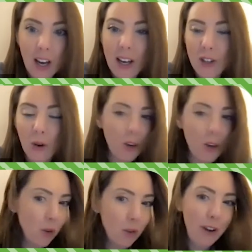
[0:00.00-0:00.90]
So I
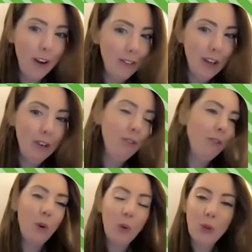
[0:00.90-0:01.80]
don't know if any of you
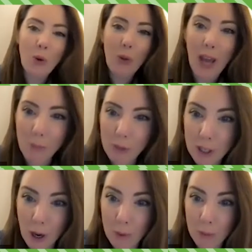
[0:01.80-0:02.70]
folks know the game
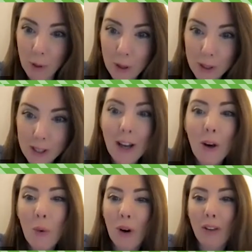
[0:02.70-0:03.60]
Stop the Bus,
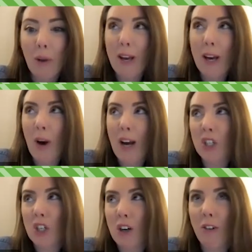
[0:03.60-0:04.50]
where there'll be a
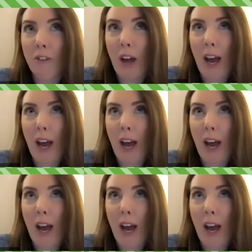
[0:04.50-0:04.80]
question of